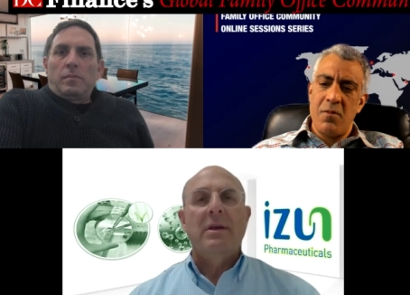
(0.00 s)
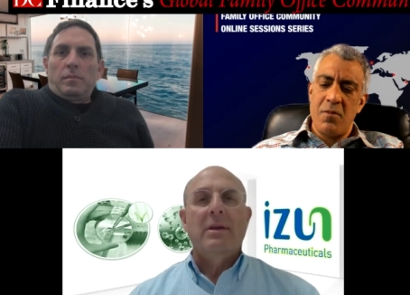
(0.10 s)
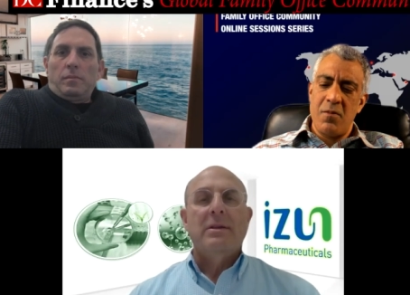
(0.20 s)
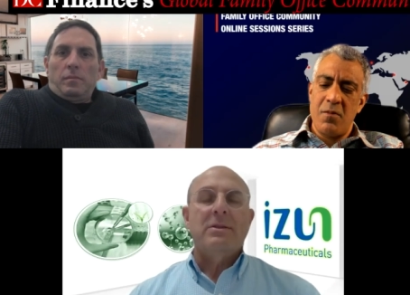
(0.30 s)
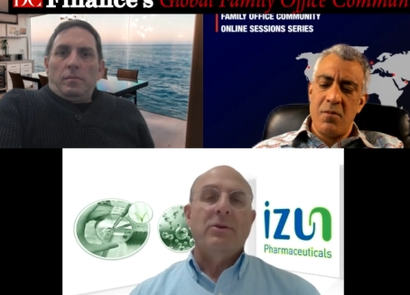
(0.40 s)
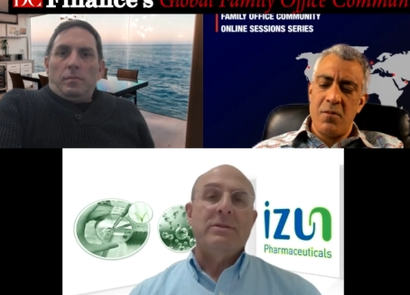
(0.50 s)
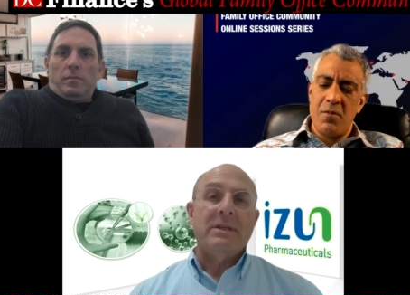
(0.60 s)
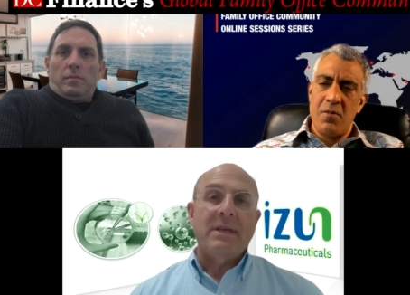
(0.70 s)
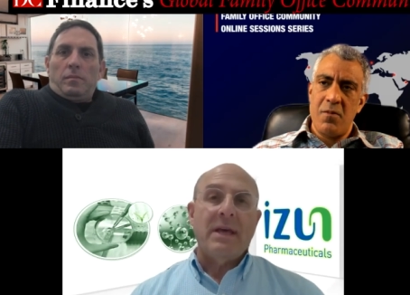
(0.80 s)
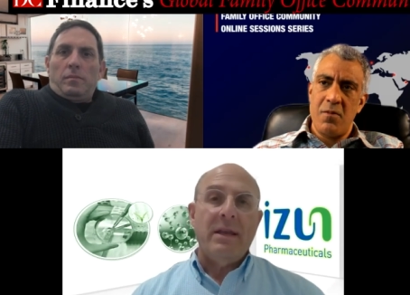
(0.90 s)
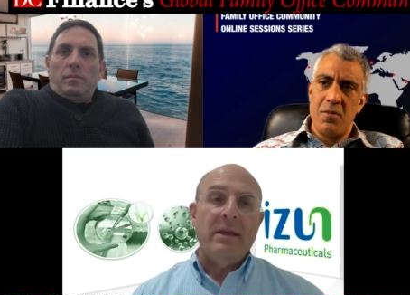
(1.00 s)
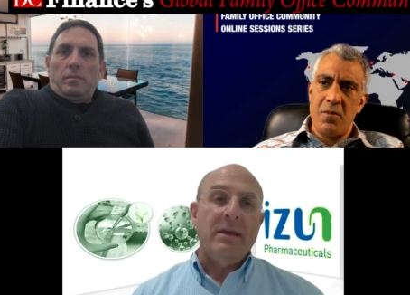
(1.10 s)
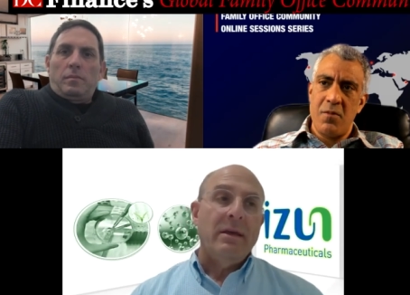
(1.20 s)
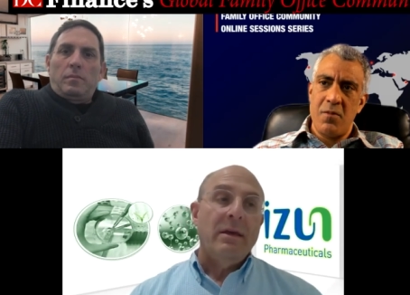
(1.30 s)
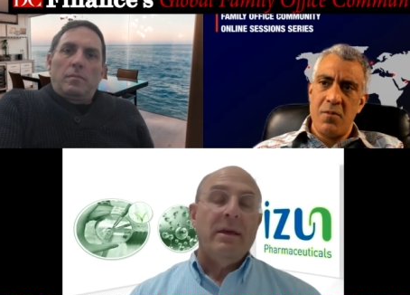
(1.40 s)
Speaker 1: So it's
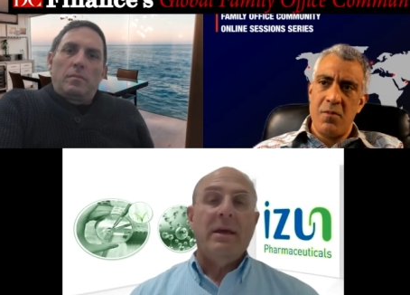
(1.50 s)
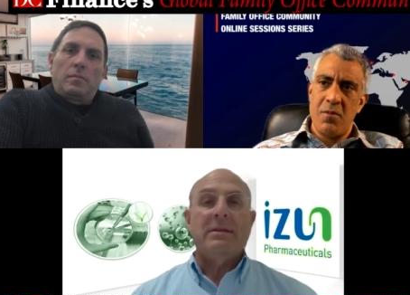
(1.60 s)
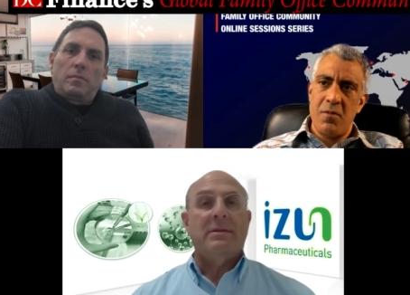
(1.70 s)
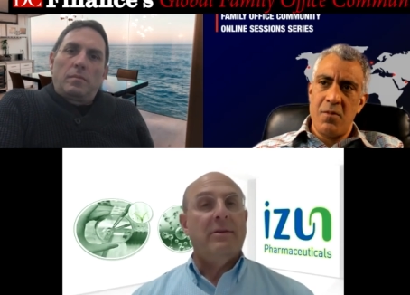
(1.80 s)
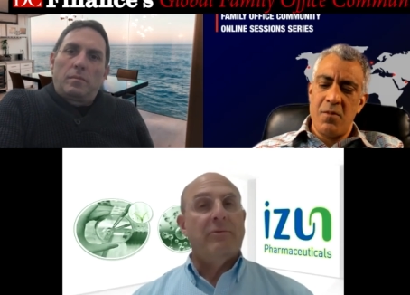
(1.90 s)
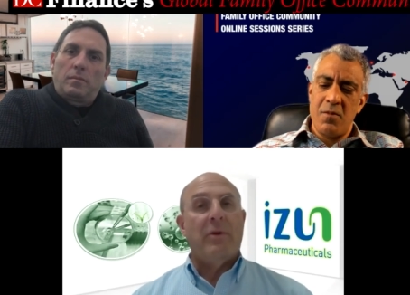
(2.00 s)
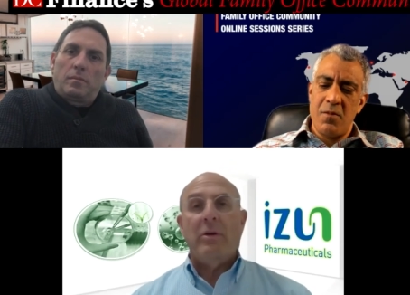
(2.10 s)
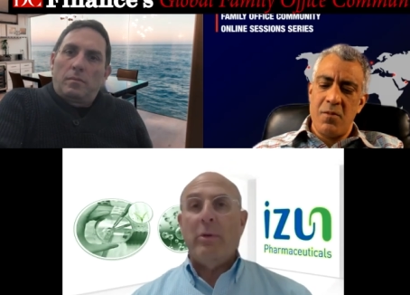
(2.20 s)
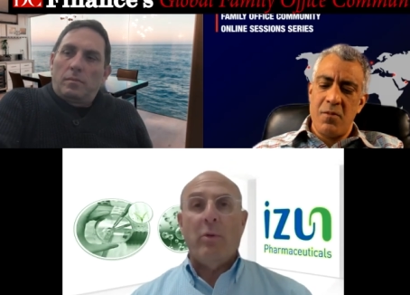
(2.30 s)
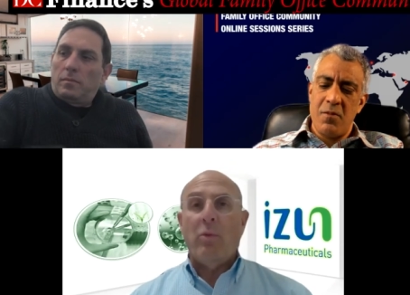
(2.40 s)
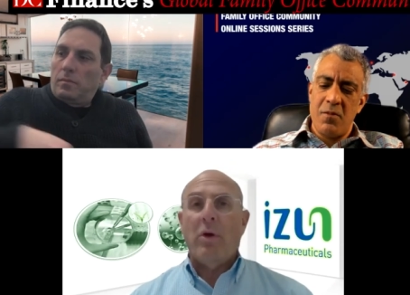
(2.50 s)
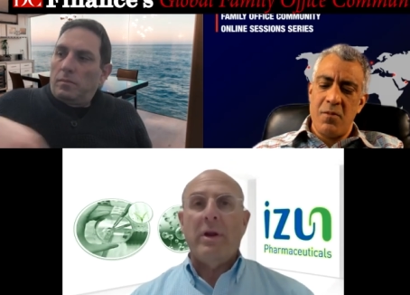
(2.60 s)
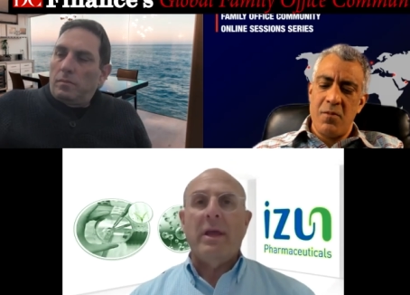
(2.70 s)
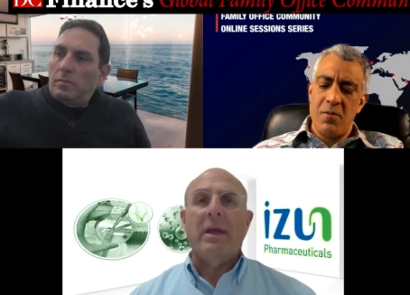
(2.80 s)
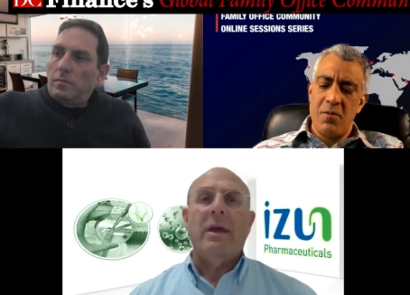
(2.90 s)
exciting, it's very
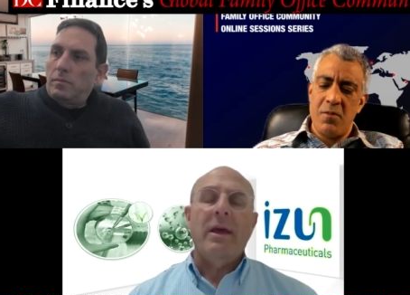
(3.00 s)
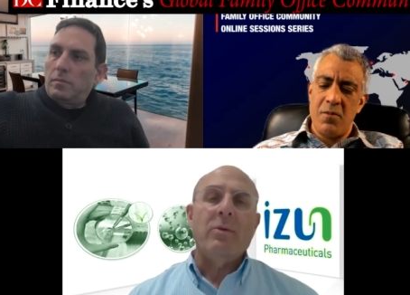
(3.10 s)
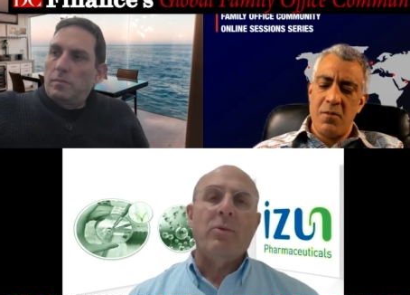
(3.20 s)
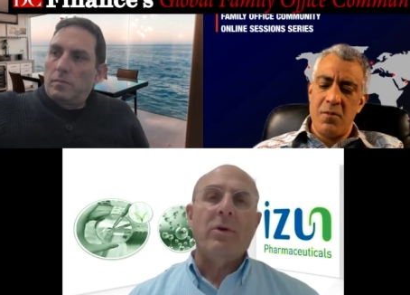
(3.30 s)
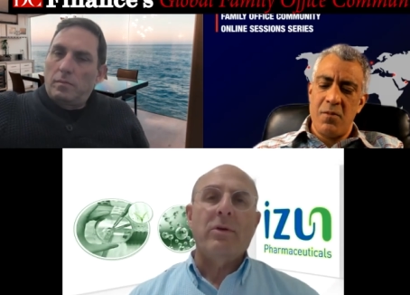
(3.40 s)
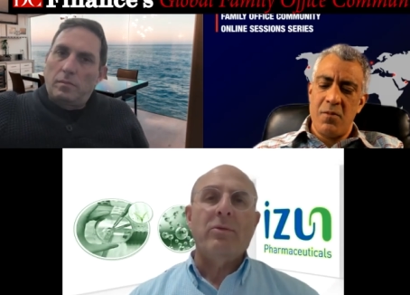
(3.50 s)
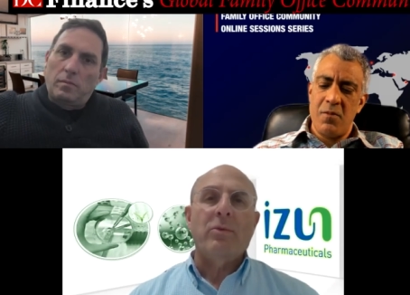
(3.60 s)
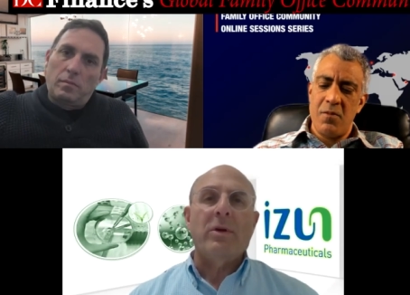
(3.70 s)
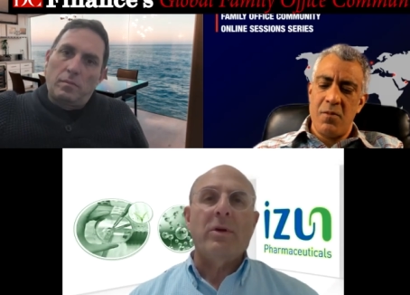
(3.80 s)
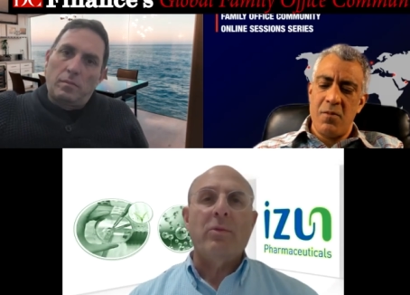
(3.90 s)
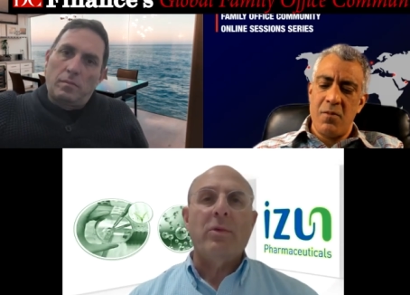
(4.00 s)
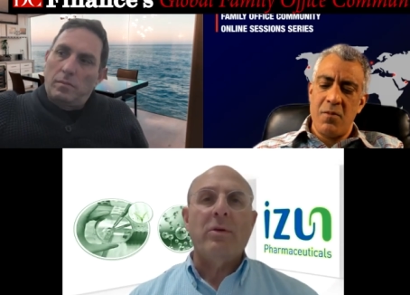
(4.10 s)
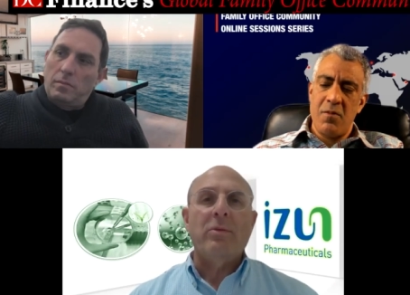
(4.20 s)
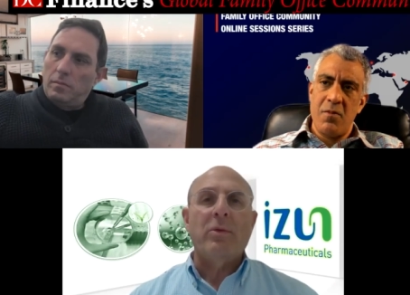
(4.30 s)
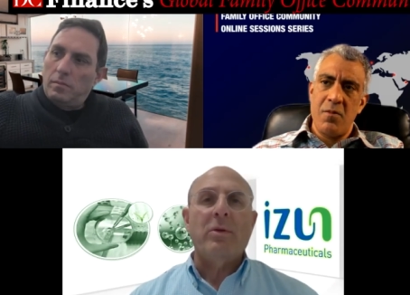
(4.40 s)
rewarding, and we're, we're,
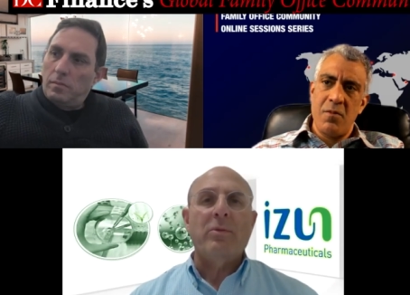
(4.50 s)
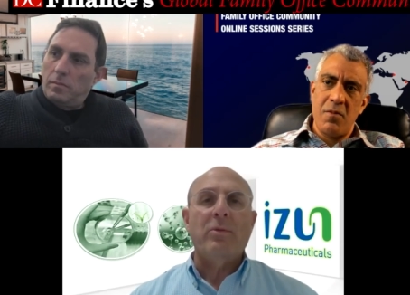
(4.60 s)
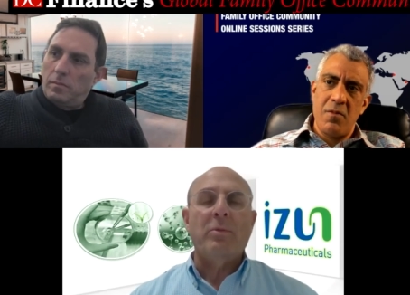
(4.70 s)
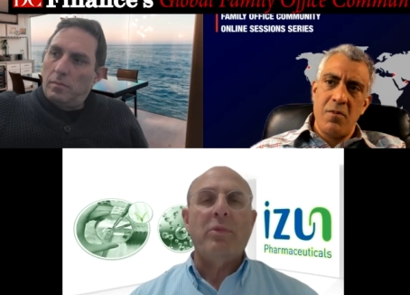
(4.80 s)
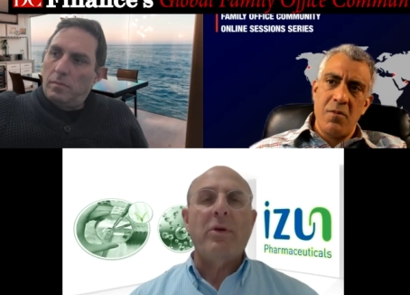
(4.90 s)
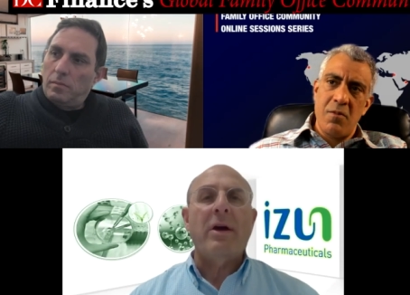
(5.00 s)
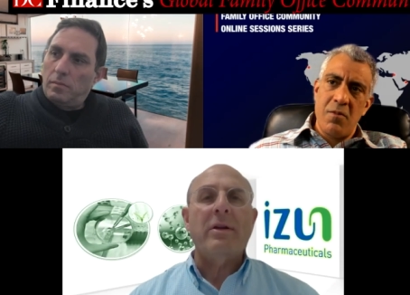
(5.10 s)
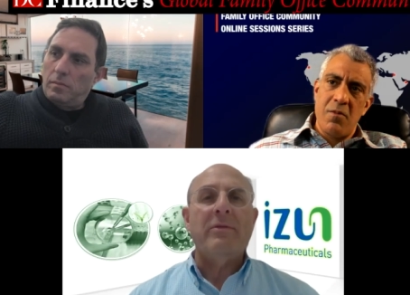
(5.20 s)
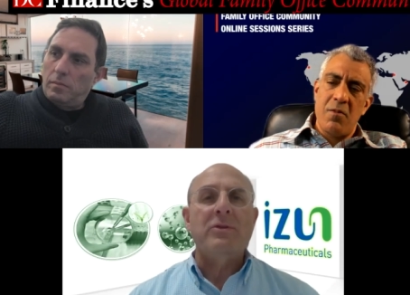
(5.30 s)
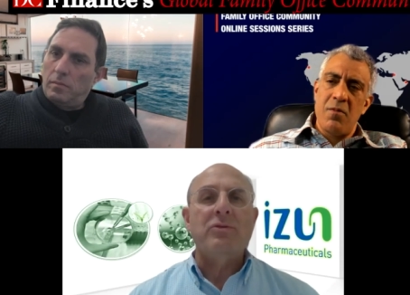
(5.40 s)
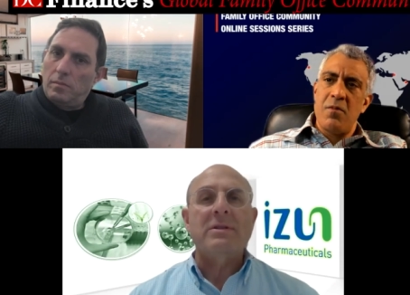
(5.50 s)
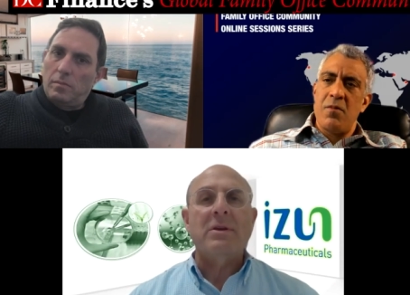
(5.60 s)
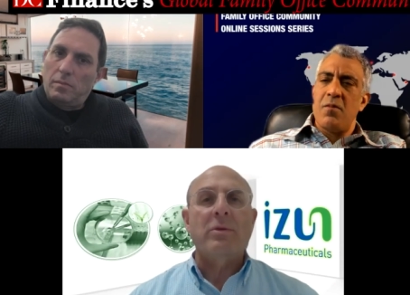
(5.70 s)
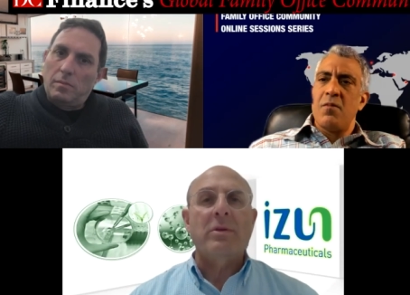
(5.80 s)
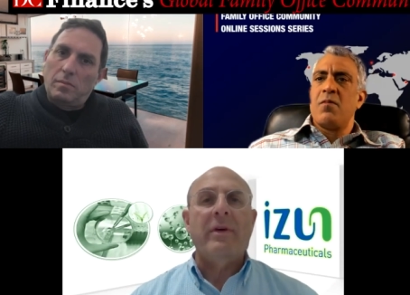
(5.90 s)
we're, we're, we're proud of the drugs
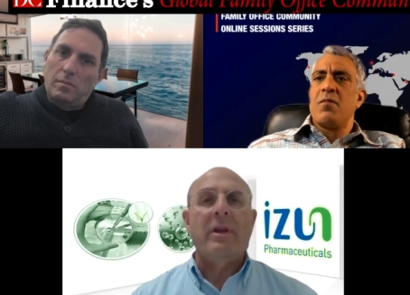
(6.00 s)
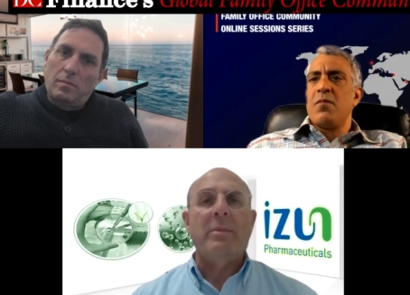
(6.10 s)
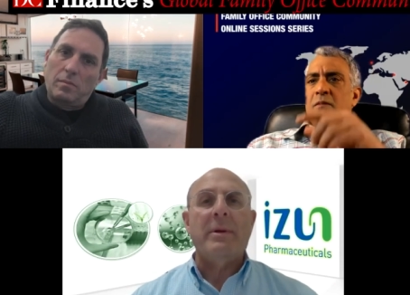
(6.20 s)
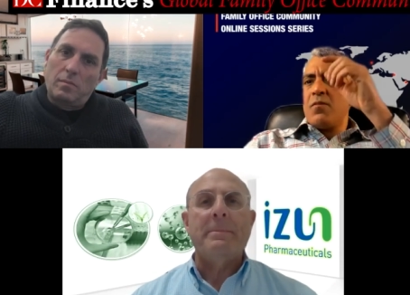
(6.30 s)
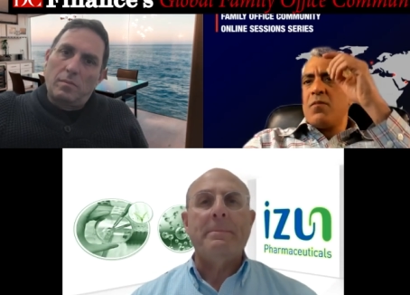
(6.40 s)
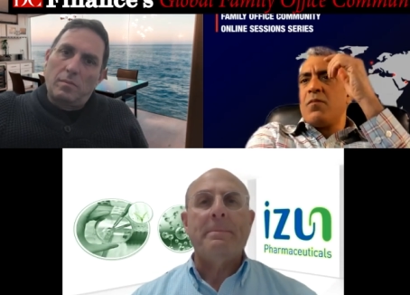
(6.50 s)
that we're developing.